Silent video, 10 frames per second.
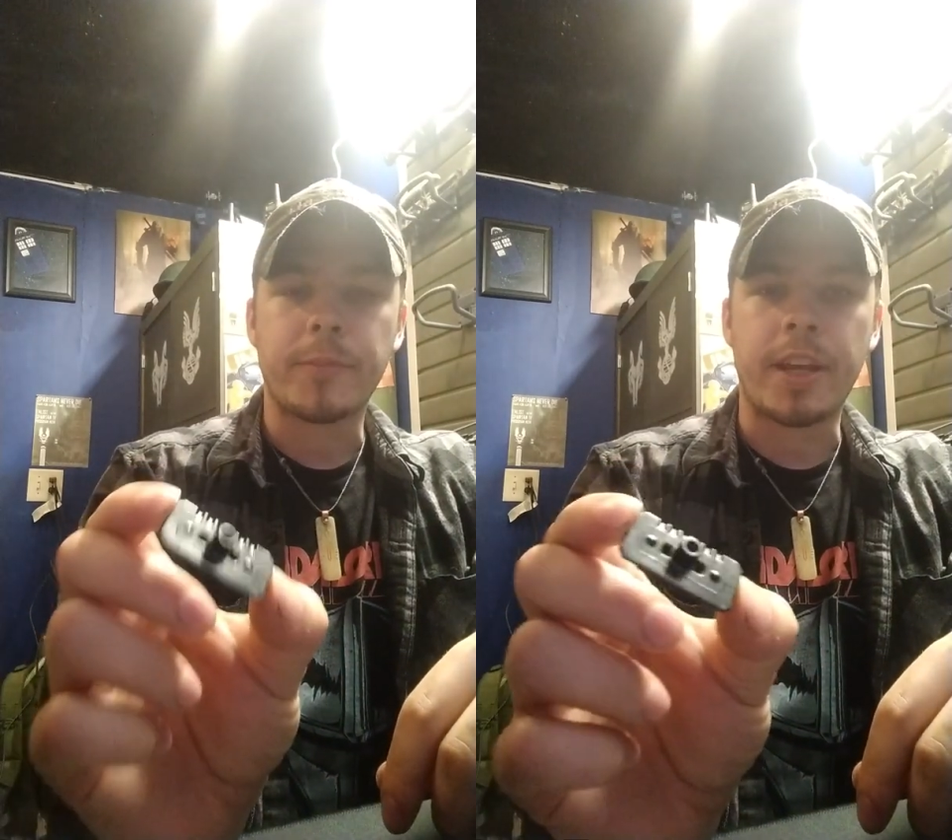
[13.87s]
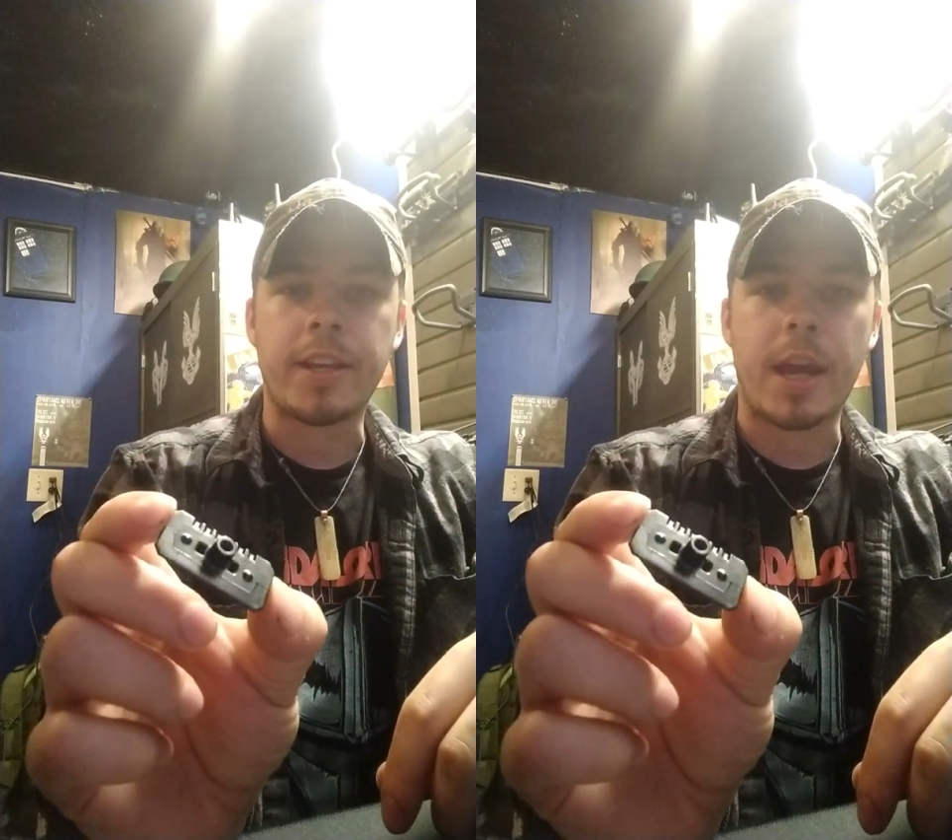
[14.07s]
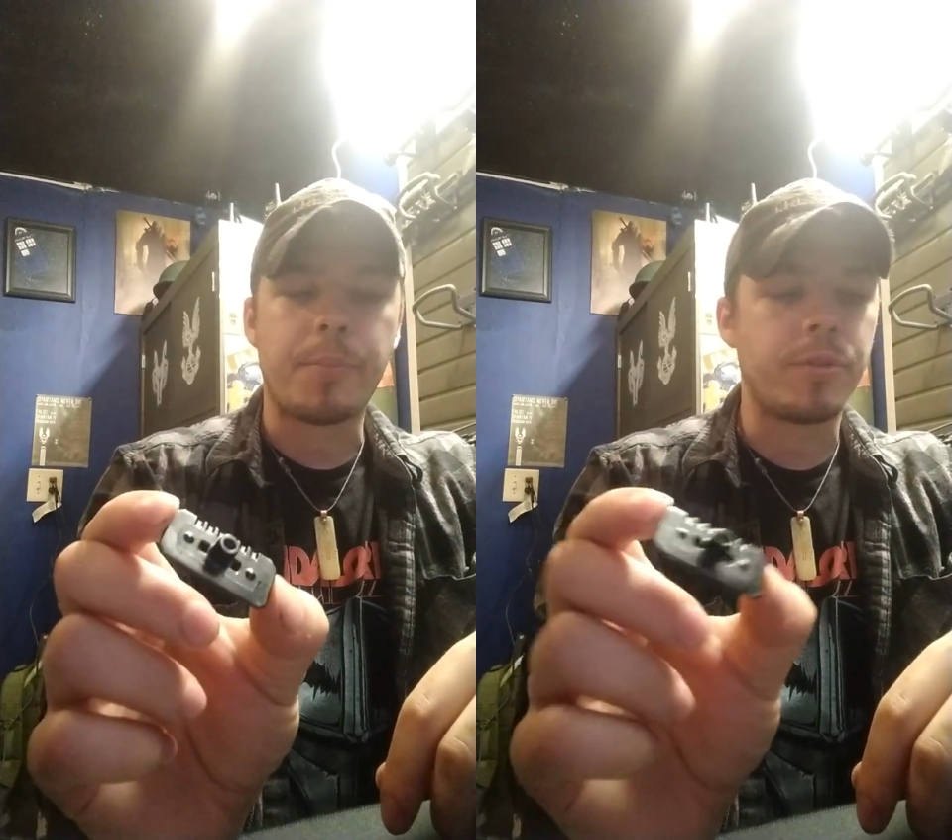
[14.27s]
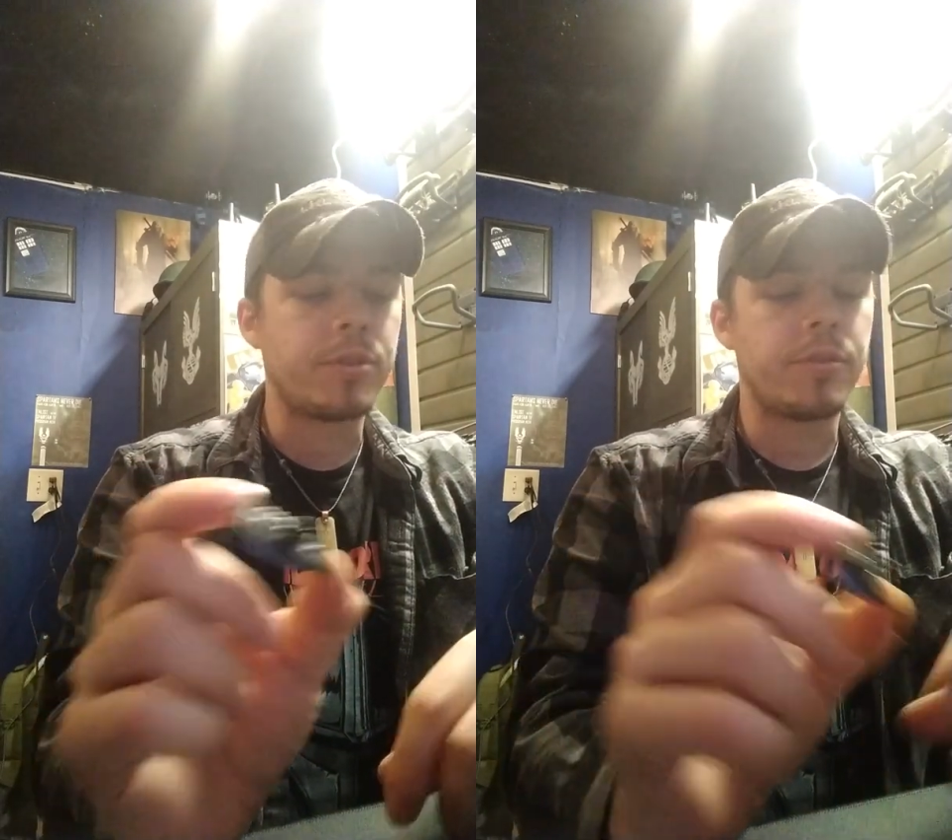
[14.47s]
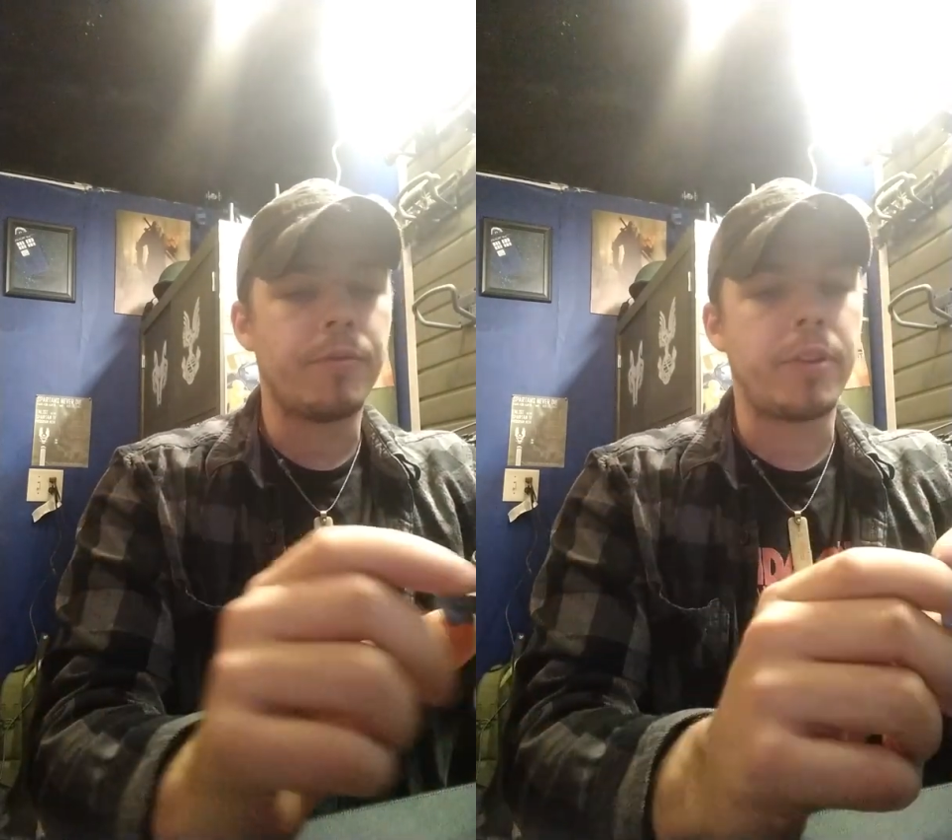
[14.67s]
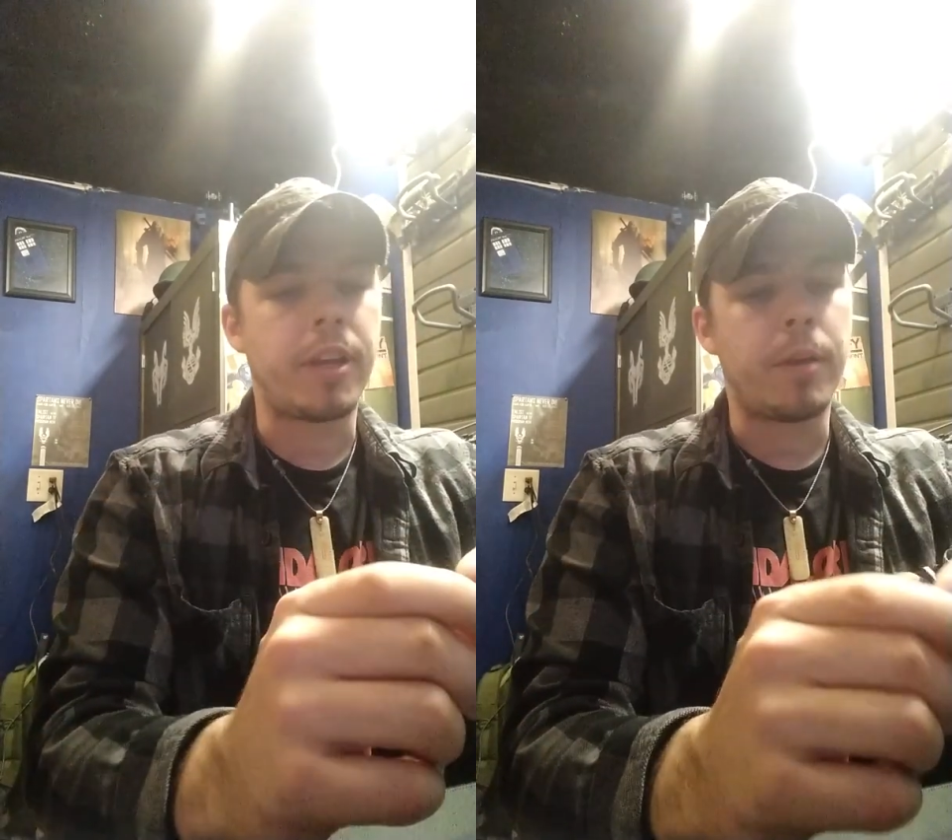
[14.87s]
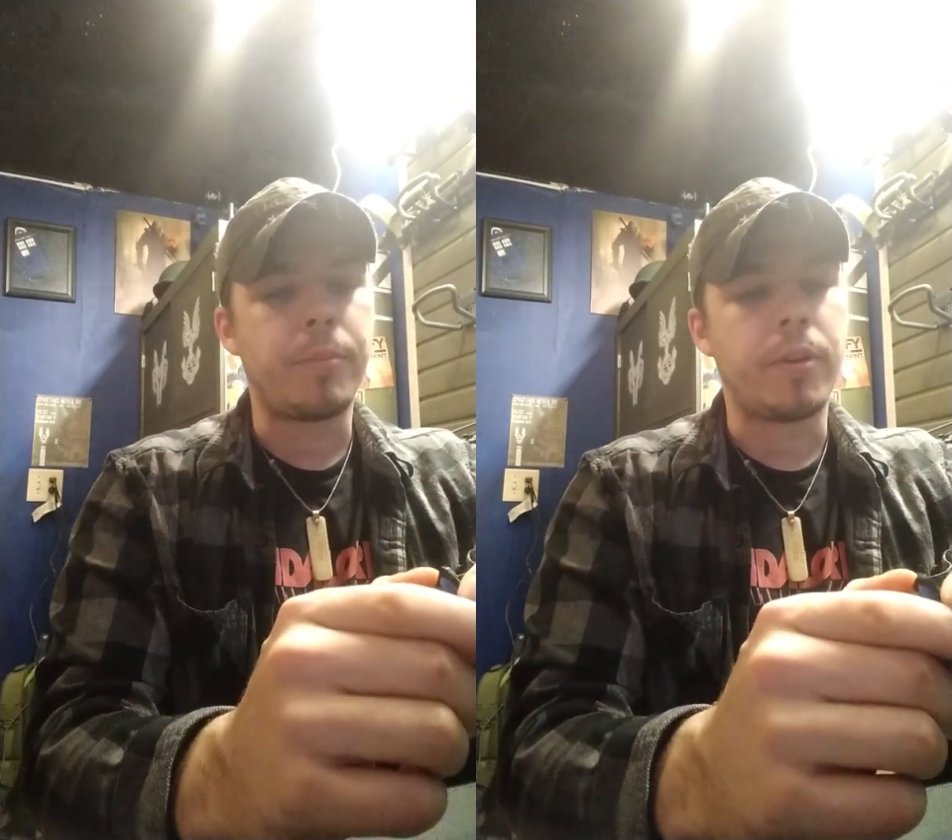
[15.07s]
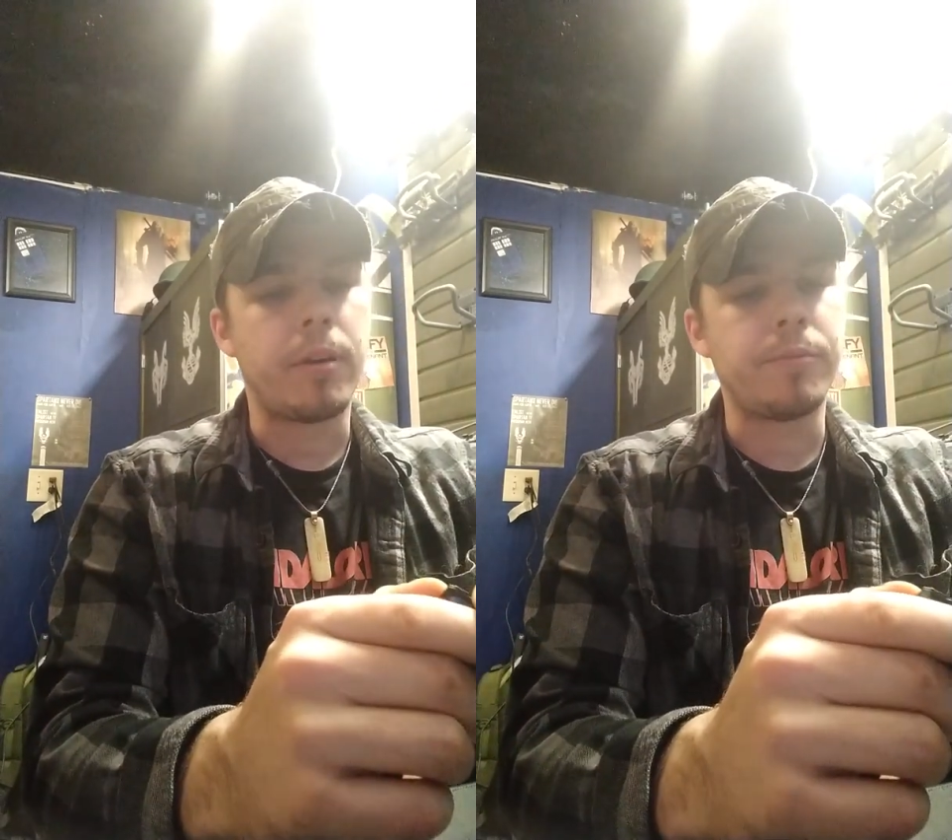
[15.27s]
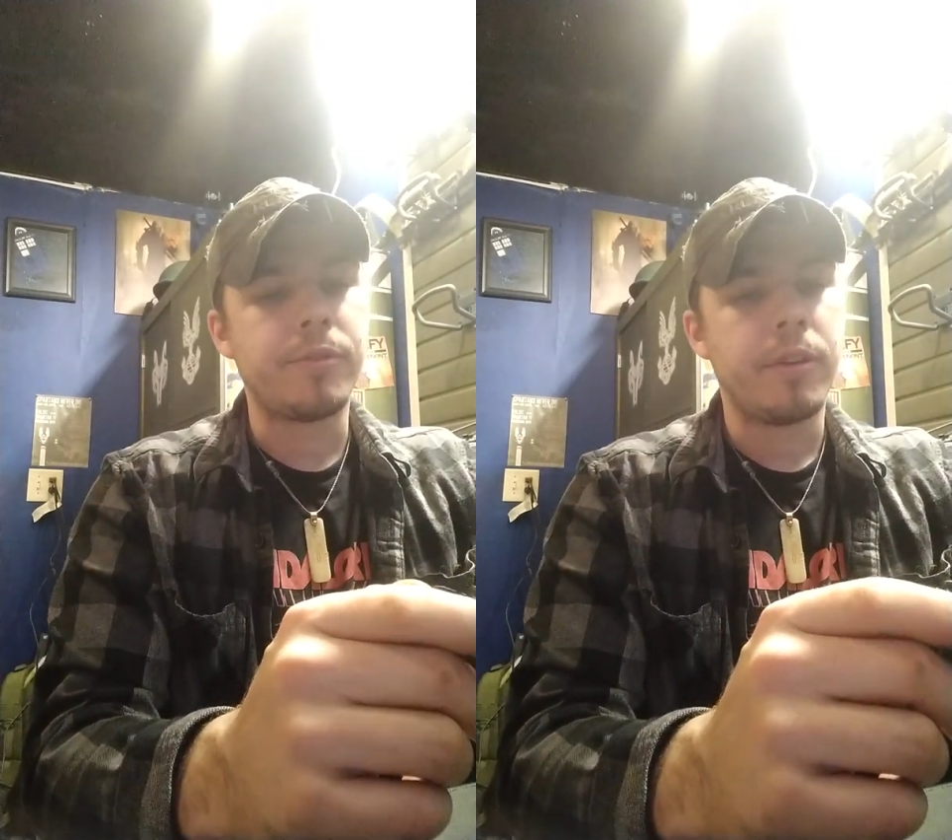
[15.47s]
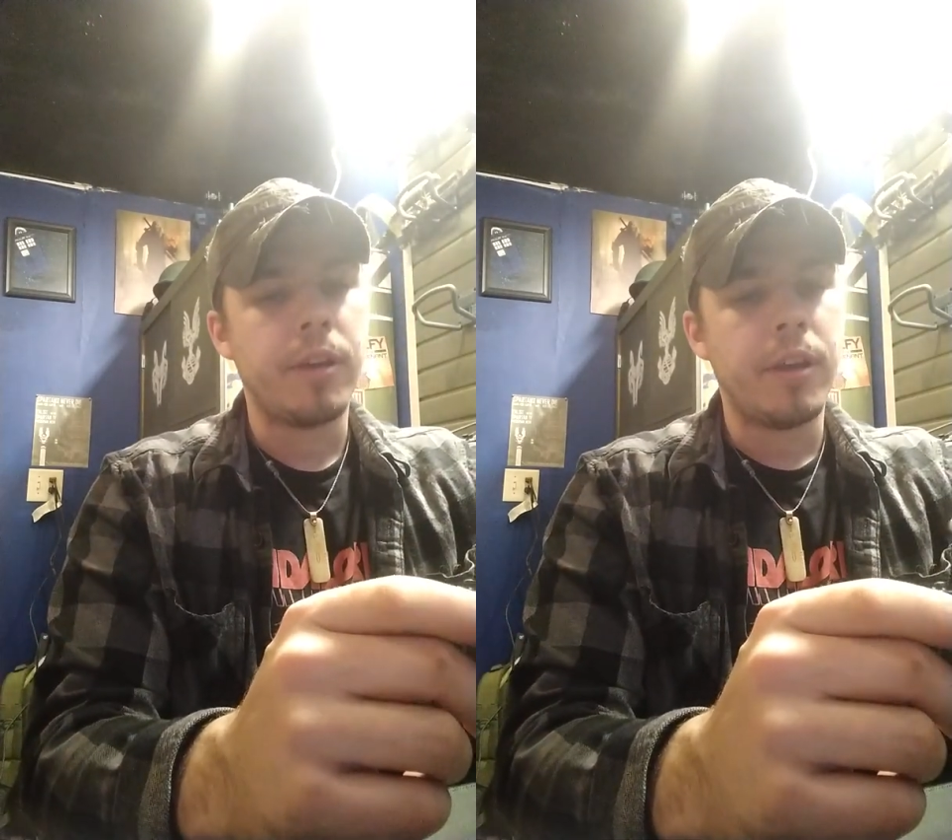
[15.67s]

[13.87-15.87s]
adapters for the amp arms,